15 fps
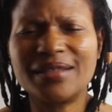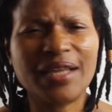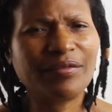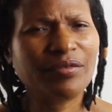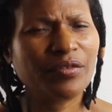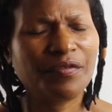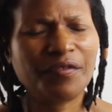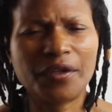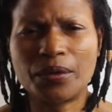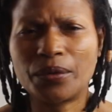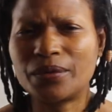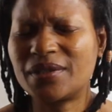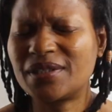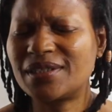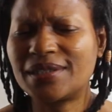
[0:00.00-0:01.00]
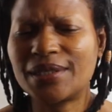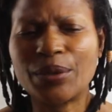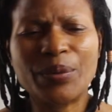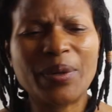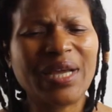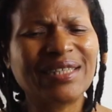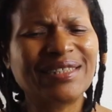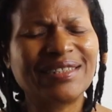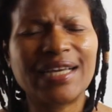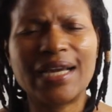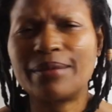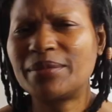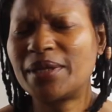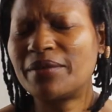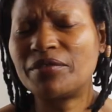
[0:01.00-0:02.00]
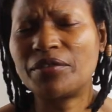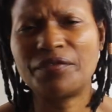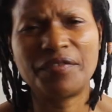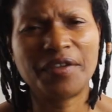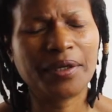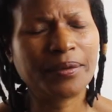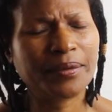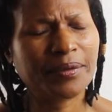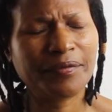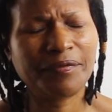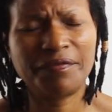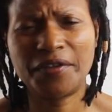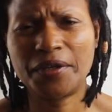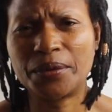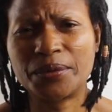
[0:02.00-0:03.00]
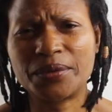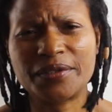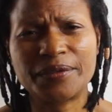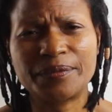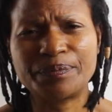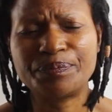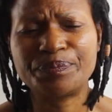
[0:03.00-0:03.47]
never fails, the same way as time never fails.